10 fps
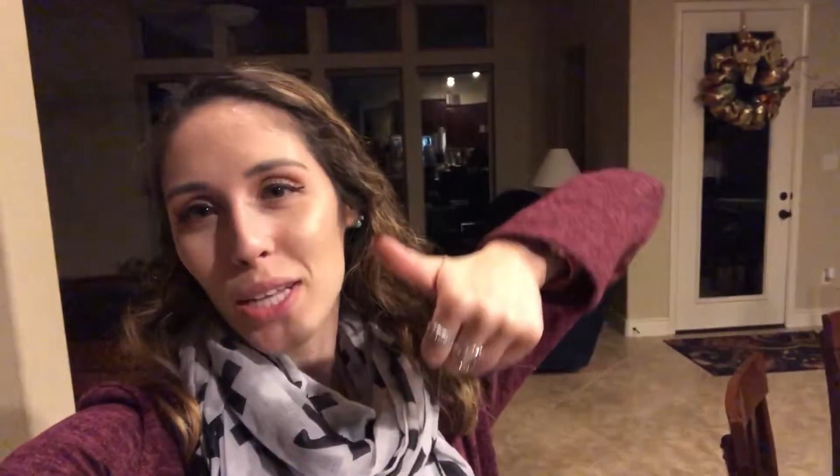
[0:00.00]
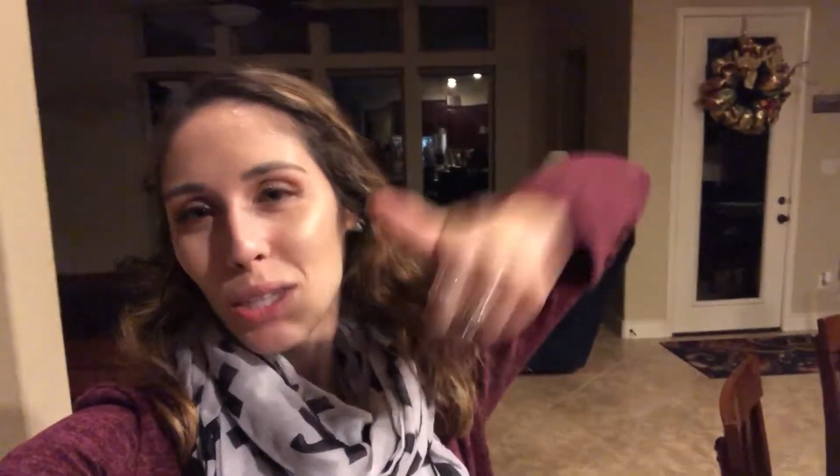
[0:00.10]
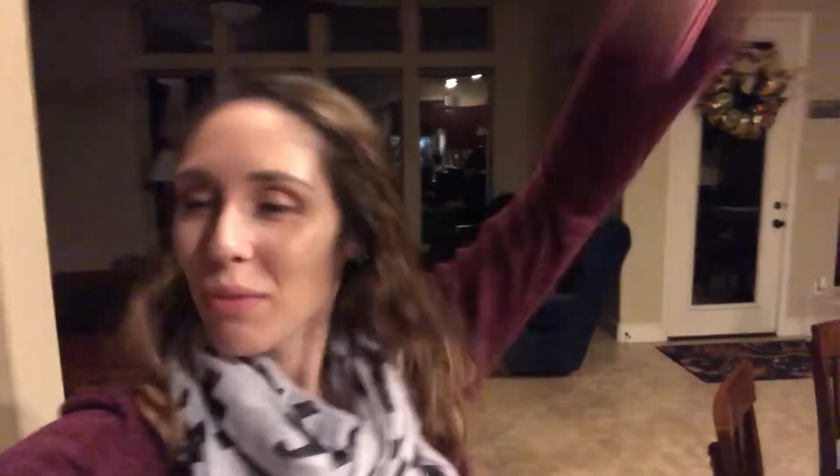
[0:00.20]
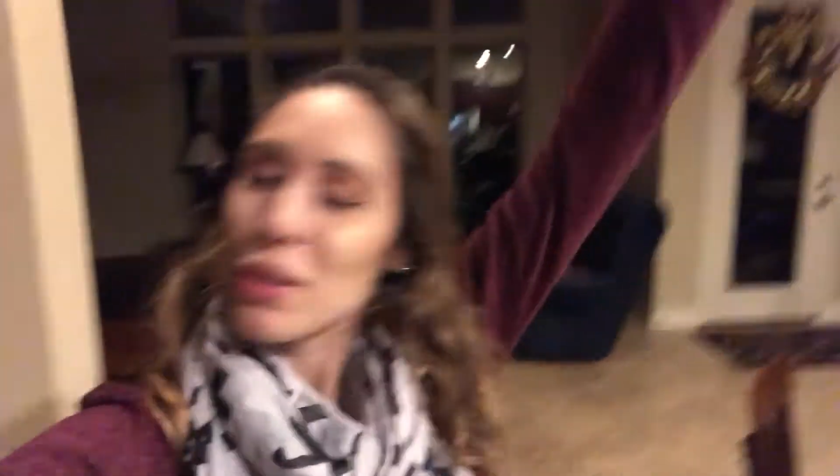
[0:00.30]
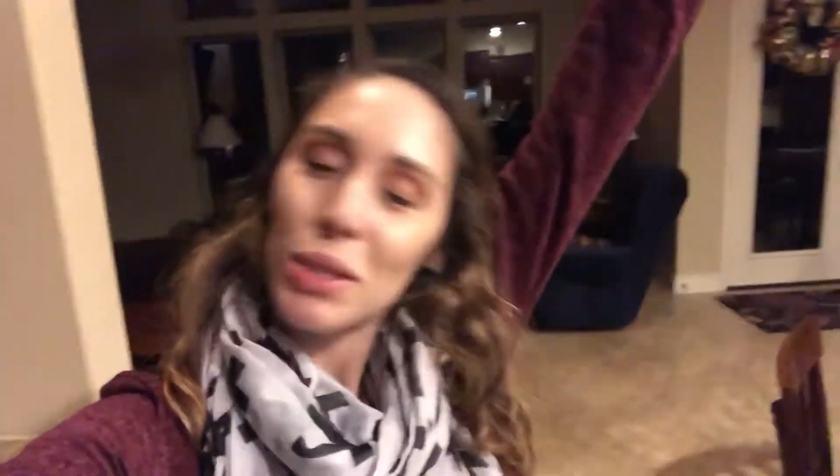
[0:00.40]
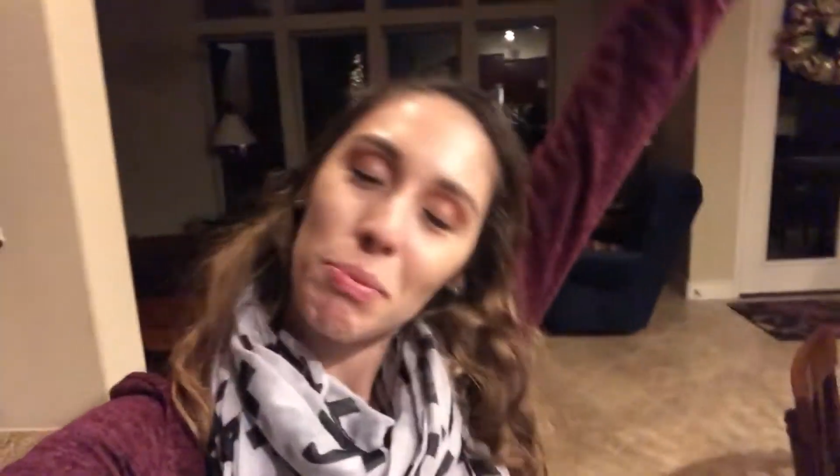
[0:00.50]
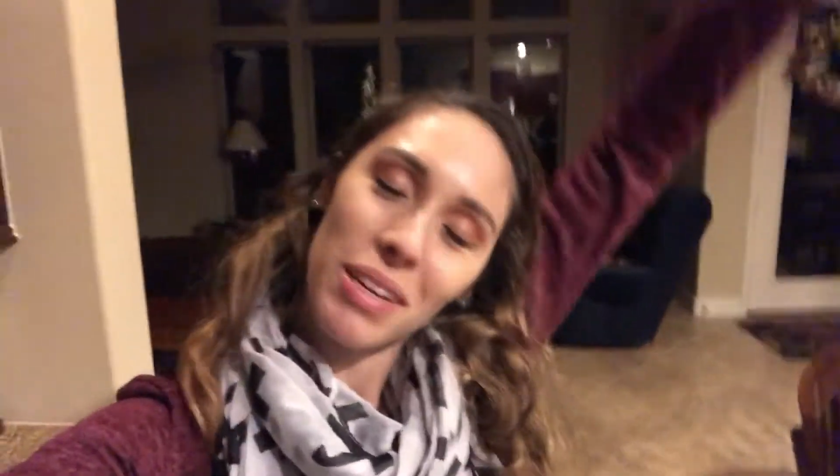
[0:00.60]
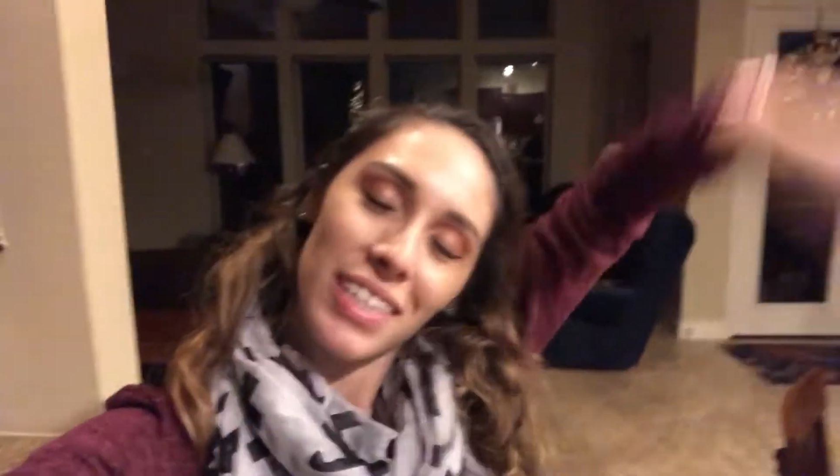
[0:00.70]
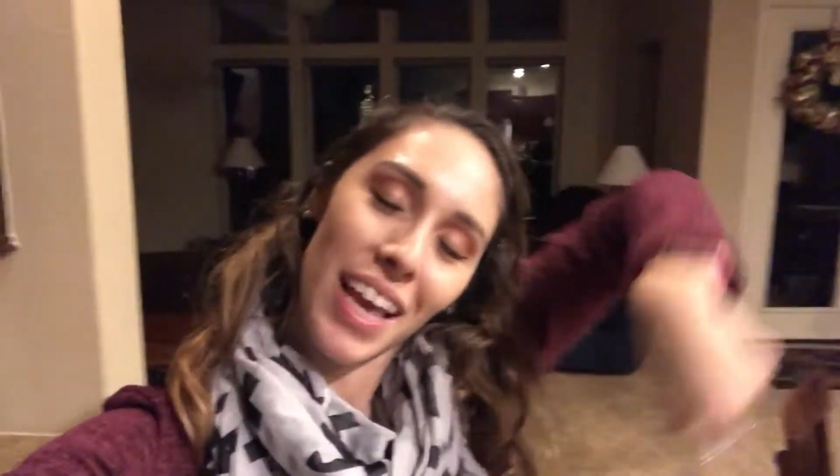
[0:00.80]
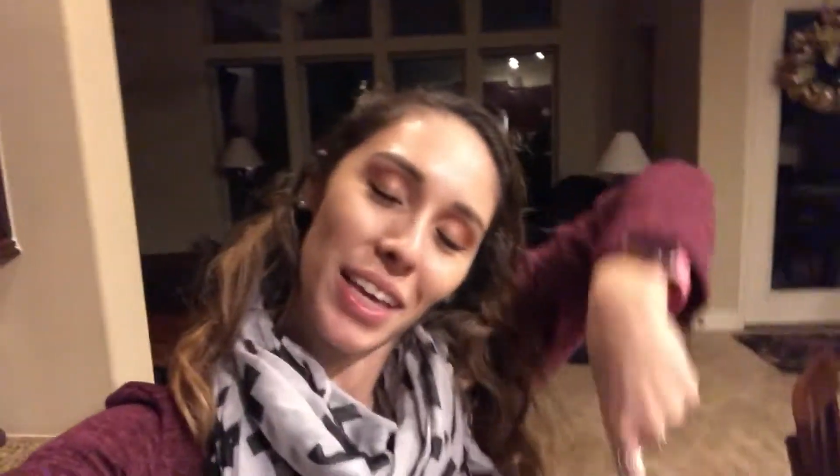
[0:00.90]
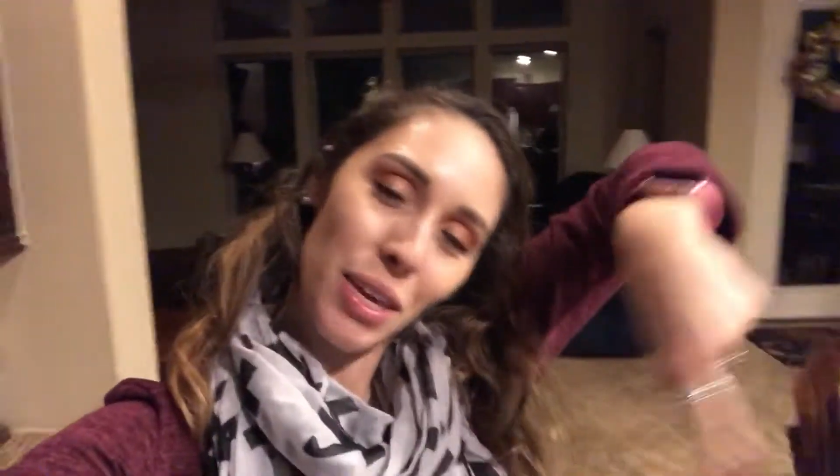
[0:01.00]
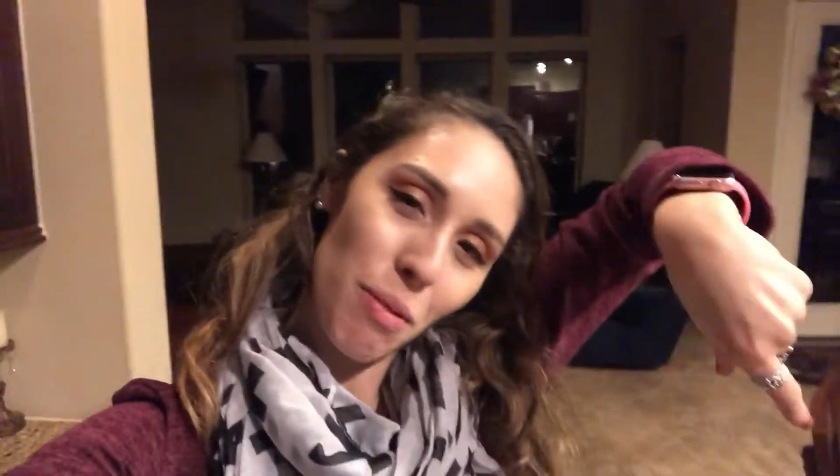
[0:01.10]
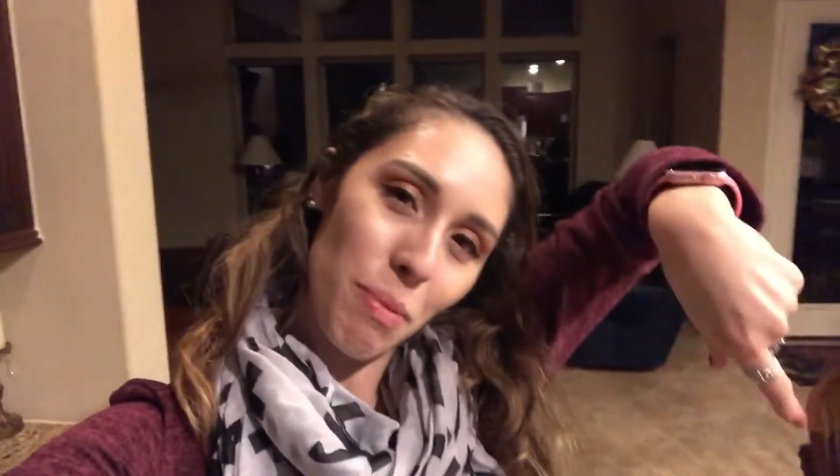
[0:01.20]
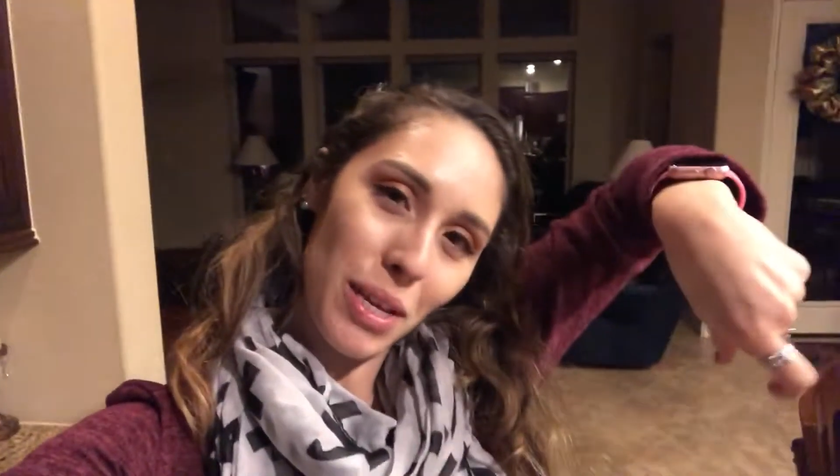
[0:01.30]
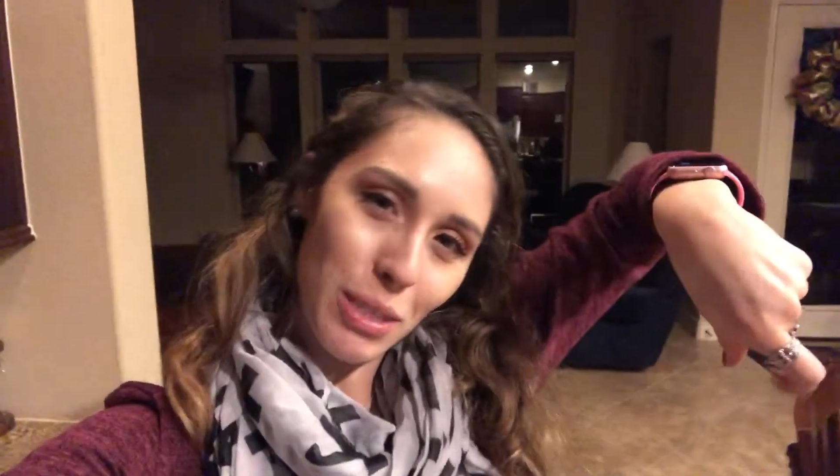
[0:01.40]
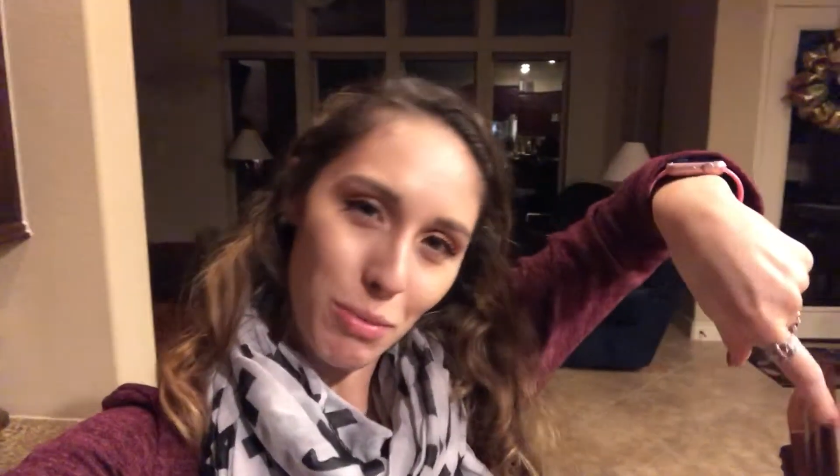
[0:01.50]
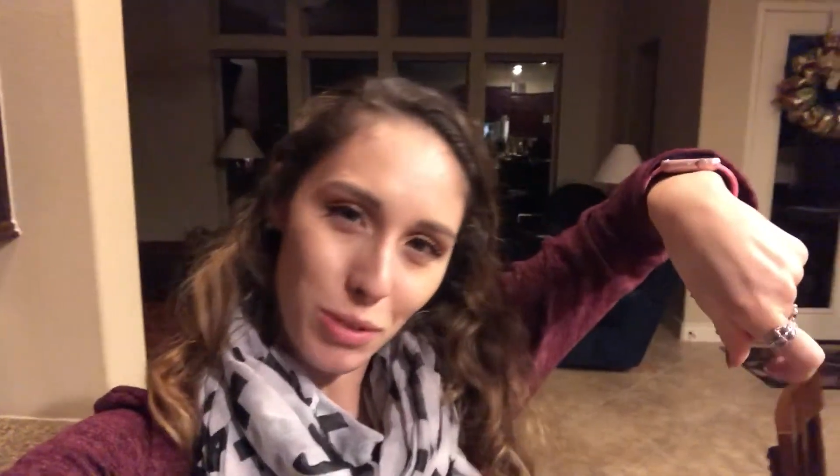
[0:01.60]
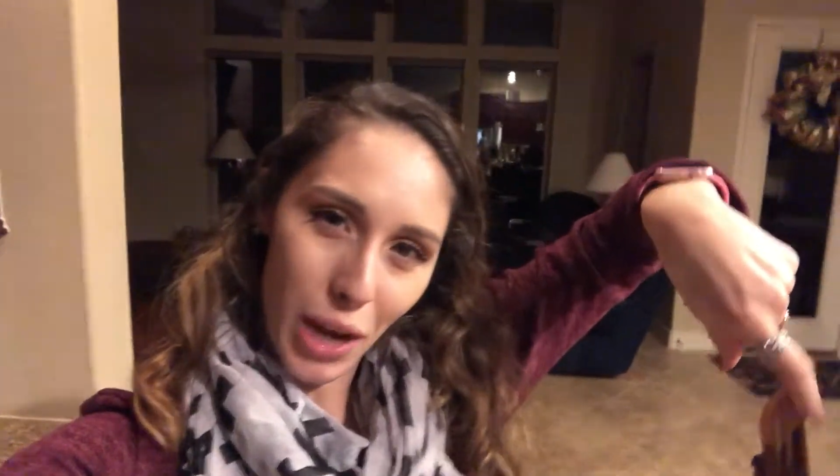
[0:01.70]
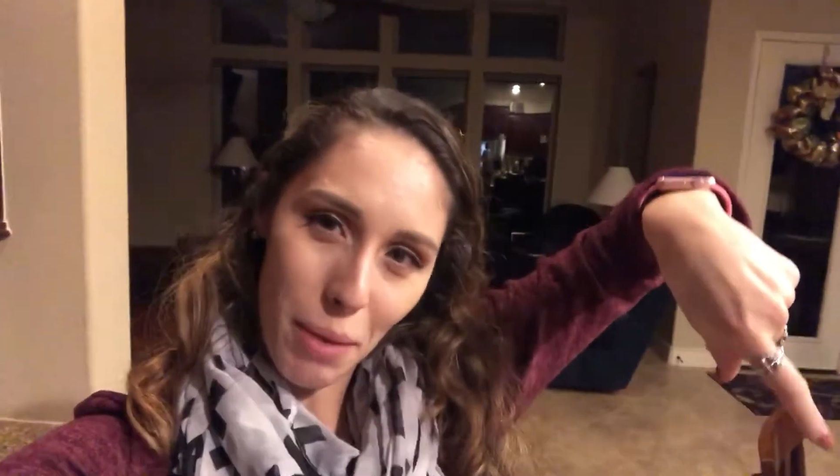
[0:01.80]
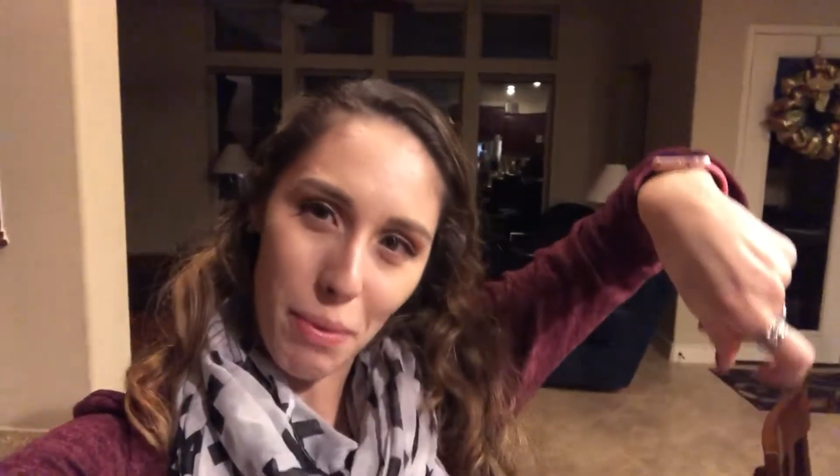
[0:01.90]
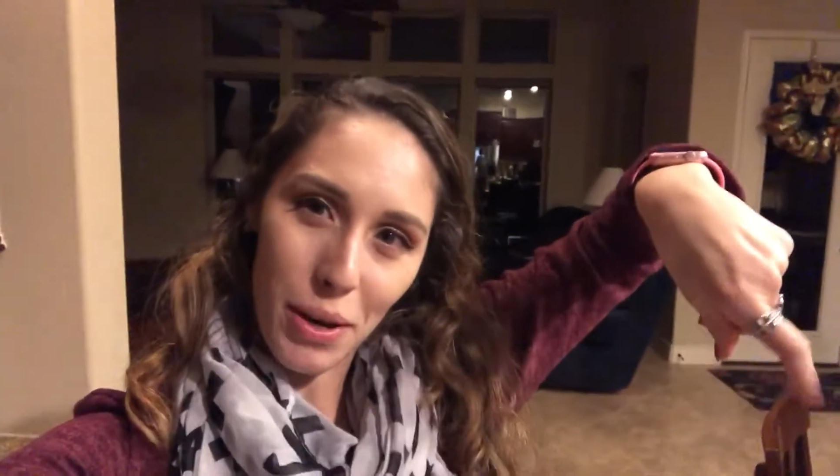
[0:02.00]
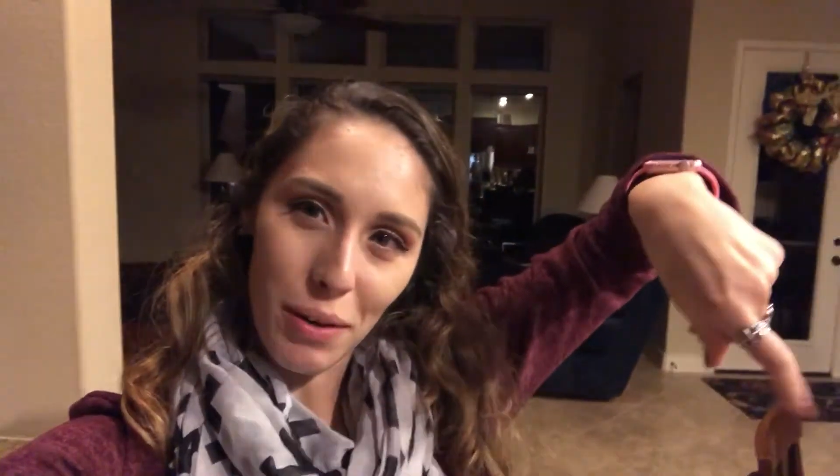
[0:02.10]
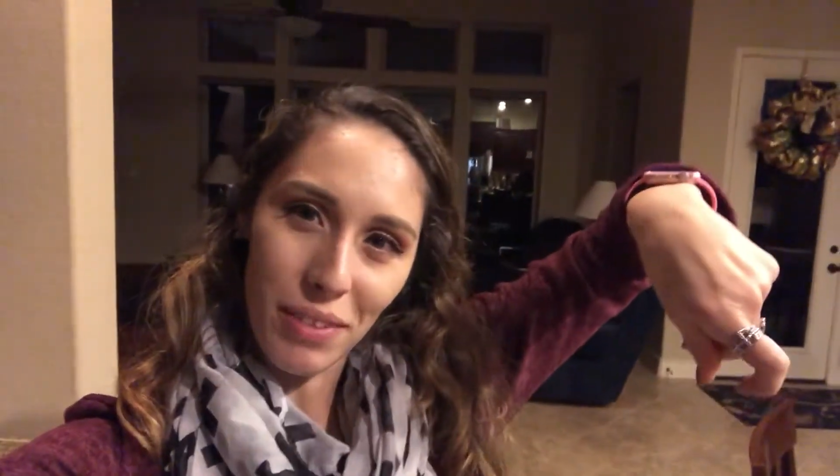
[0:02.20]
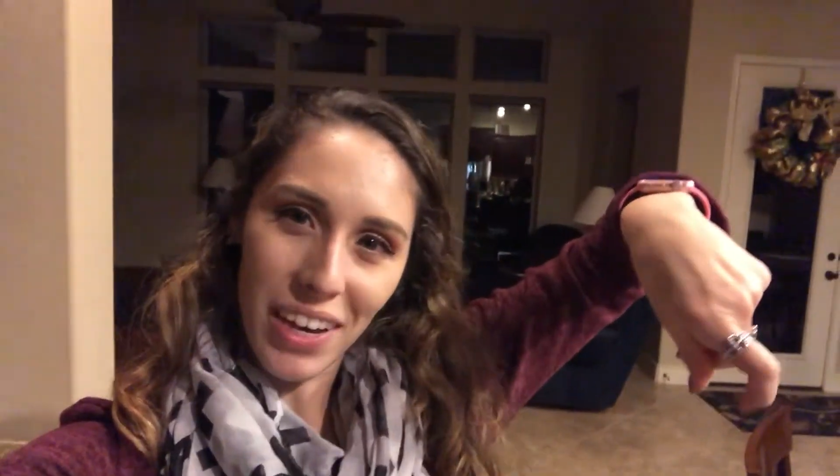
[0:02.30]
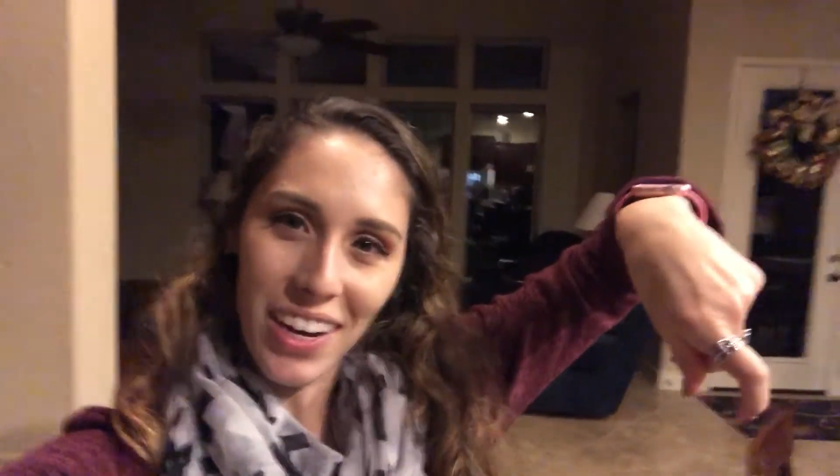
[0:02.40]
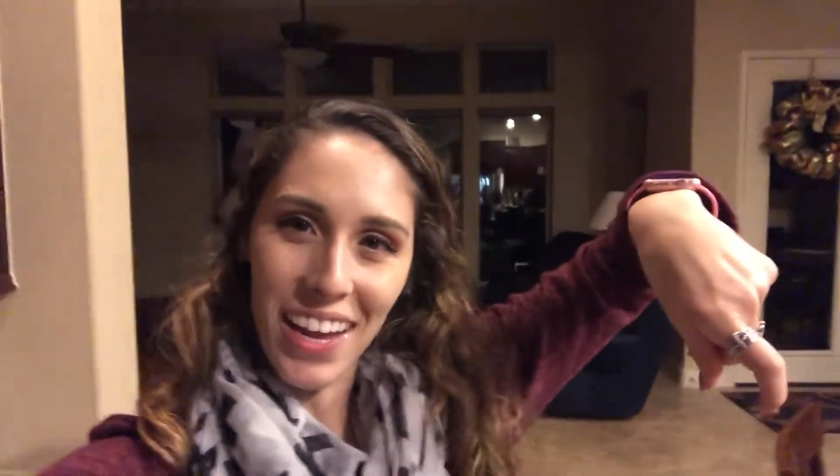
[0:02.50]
Don't forget to press that cute pink subscribe button over there,